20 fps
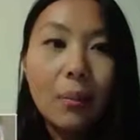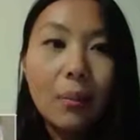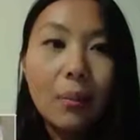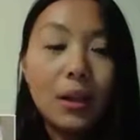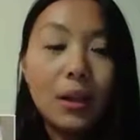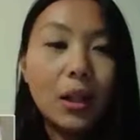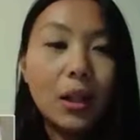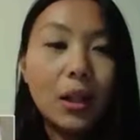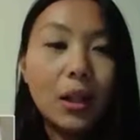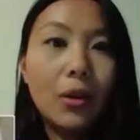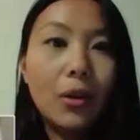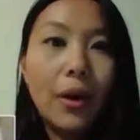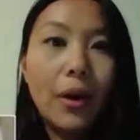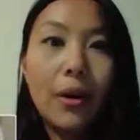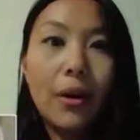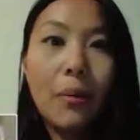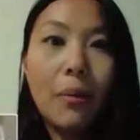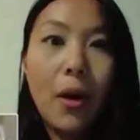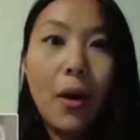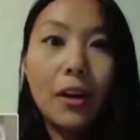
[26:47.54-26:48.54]

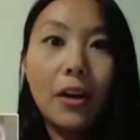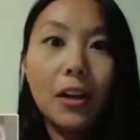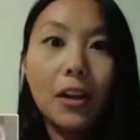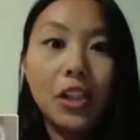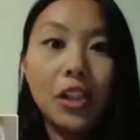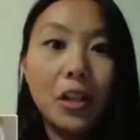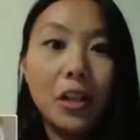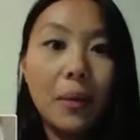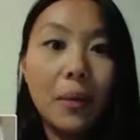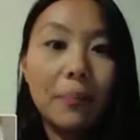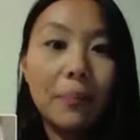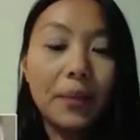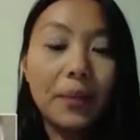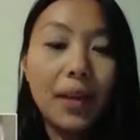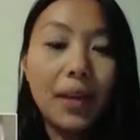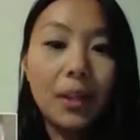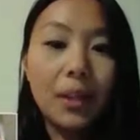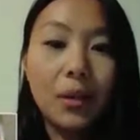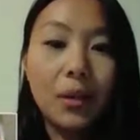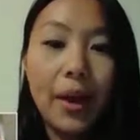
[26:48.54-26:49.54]
literary partnership
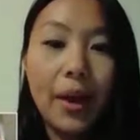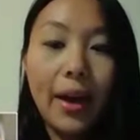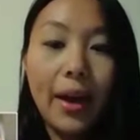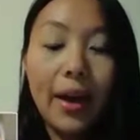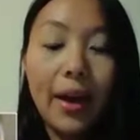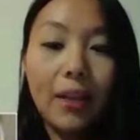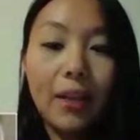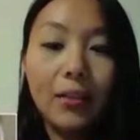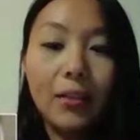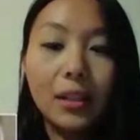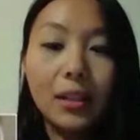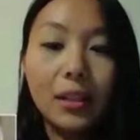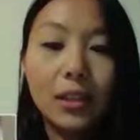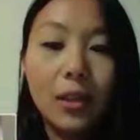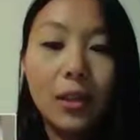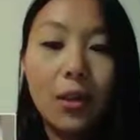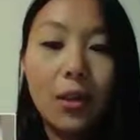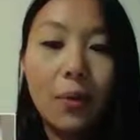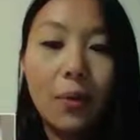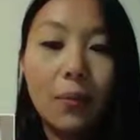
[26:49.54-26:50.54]
that you have. And
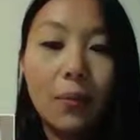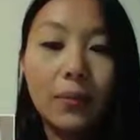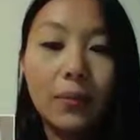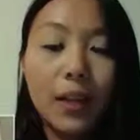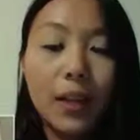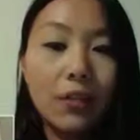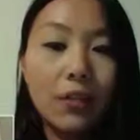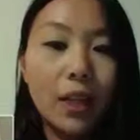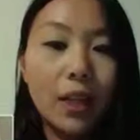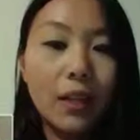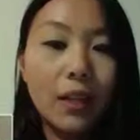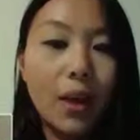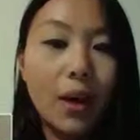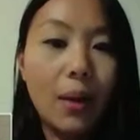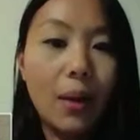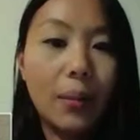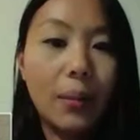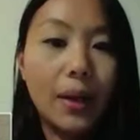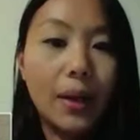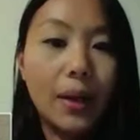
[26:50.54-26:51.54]
so never give
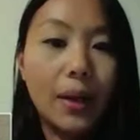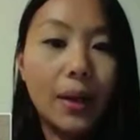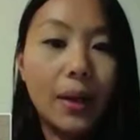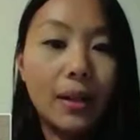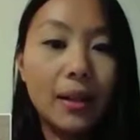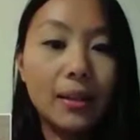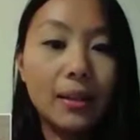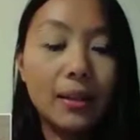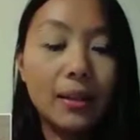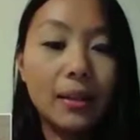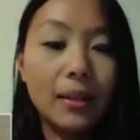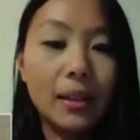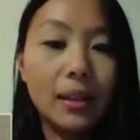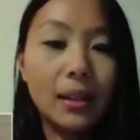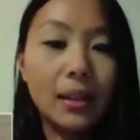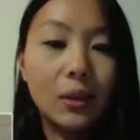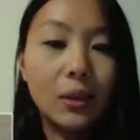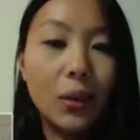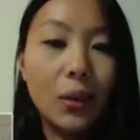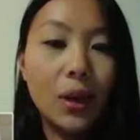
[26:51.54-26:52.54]
up, because
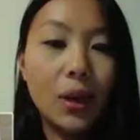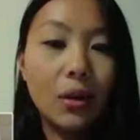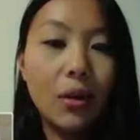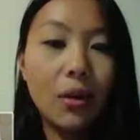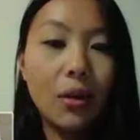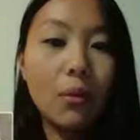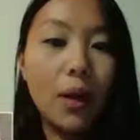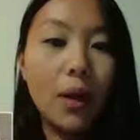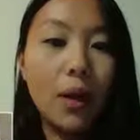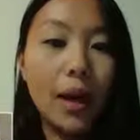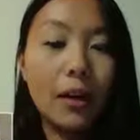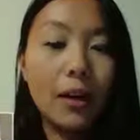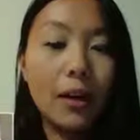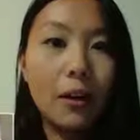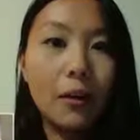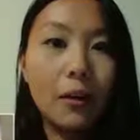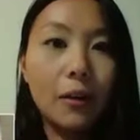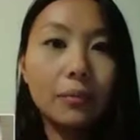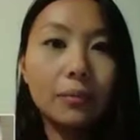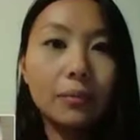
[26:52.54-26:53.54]
when you're a
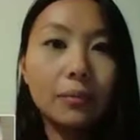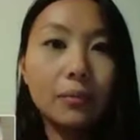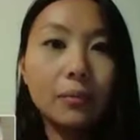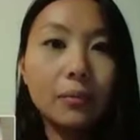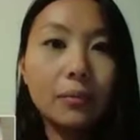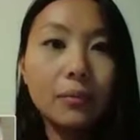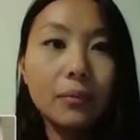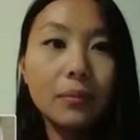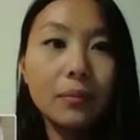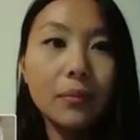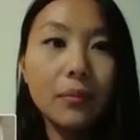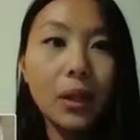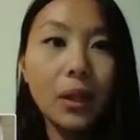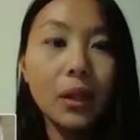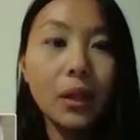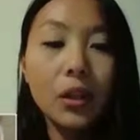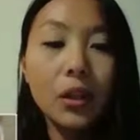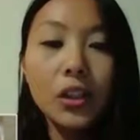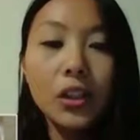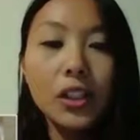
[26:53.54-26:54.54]
writer,
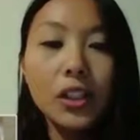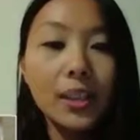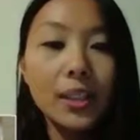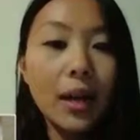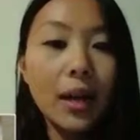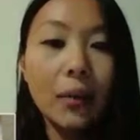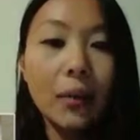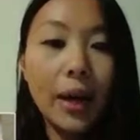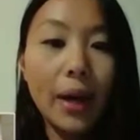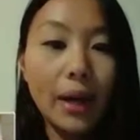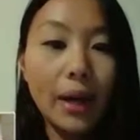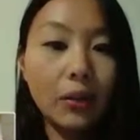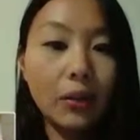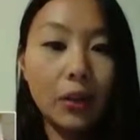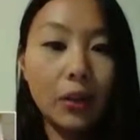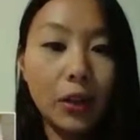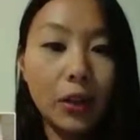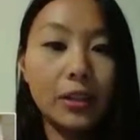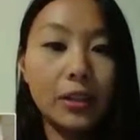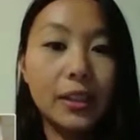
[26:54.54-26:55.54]
you're just not writing
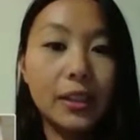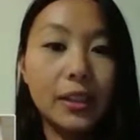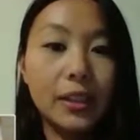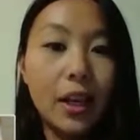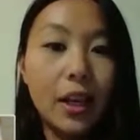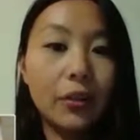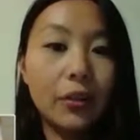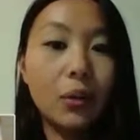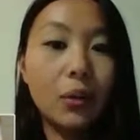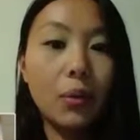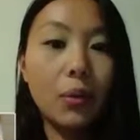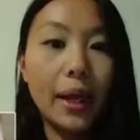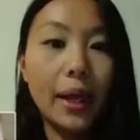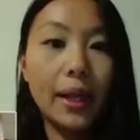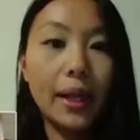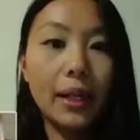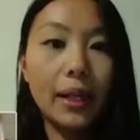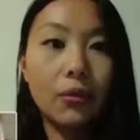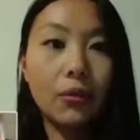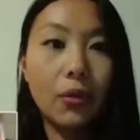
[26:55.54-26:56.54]
for yourself. You're
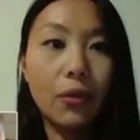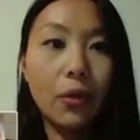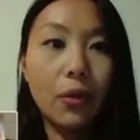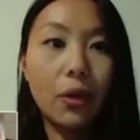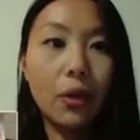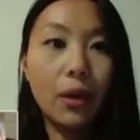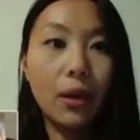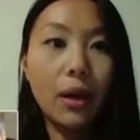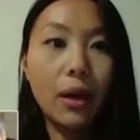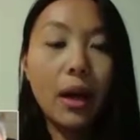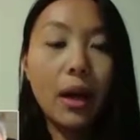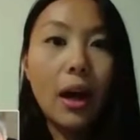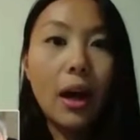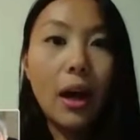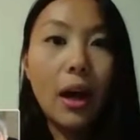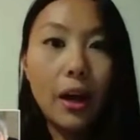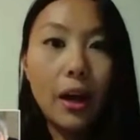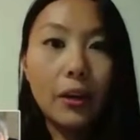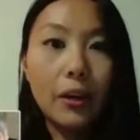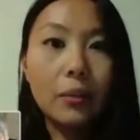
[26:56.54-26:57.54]
writing for
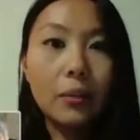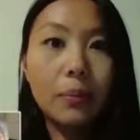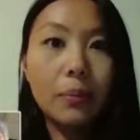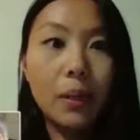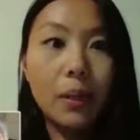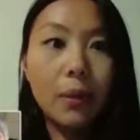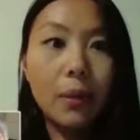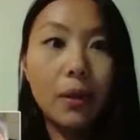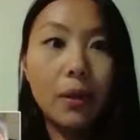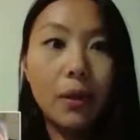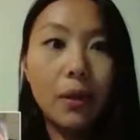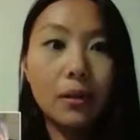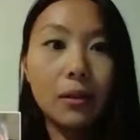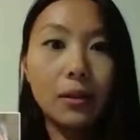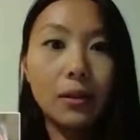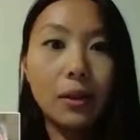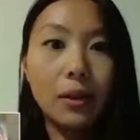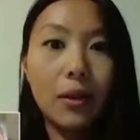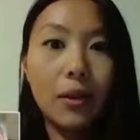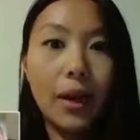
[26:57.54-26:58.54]
other people
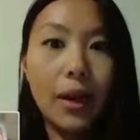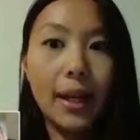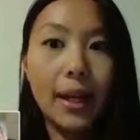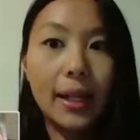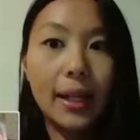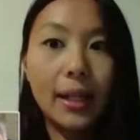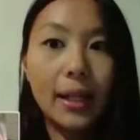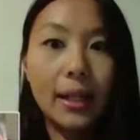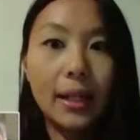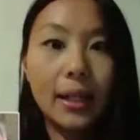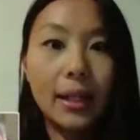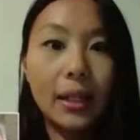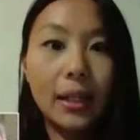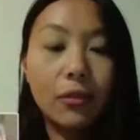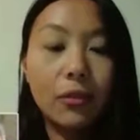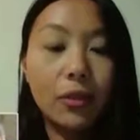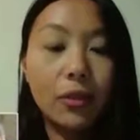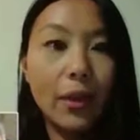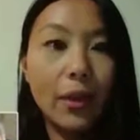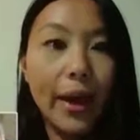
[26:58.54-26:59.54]
also. And
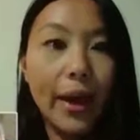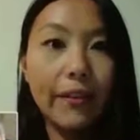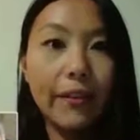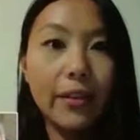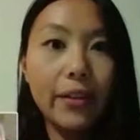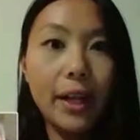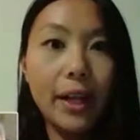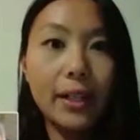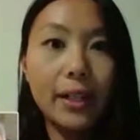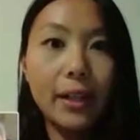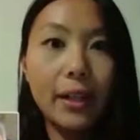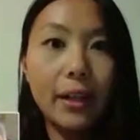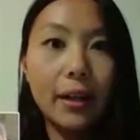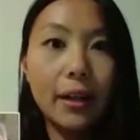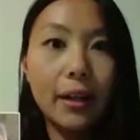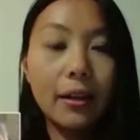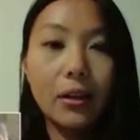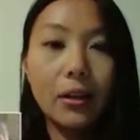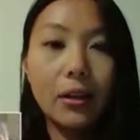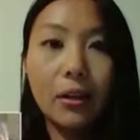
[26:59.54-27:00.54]
if you have an
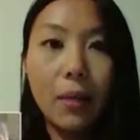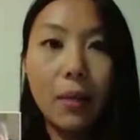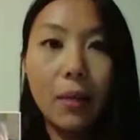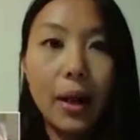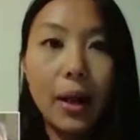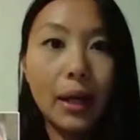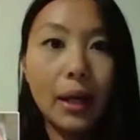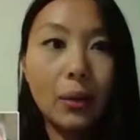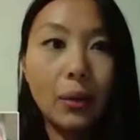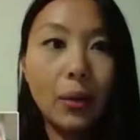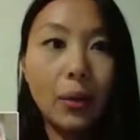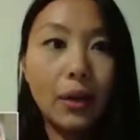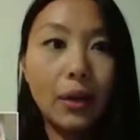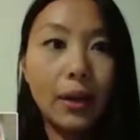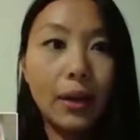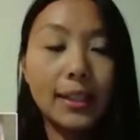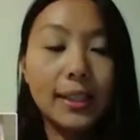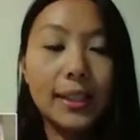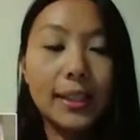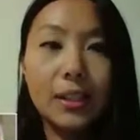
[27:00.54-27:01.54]
idea in your mind, whether
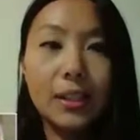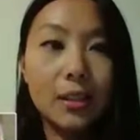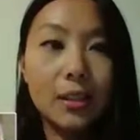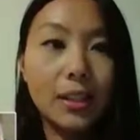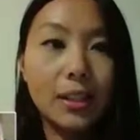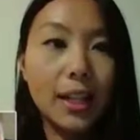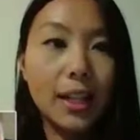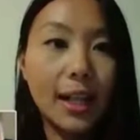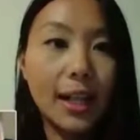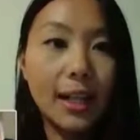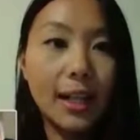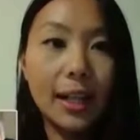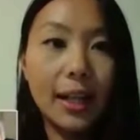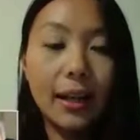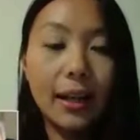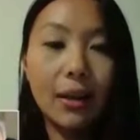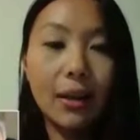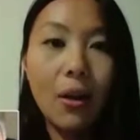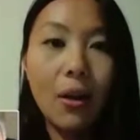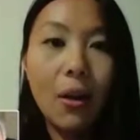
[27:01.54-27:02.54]
it's
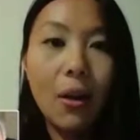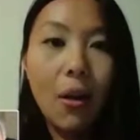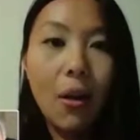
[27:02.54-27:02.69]
entertaining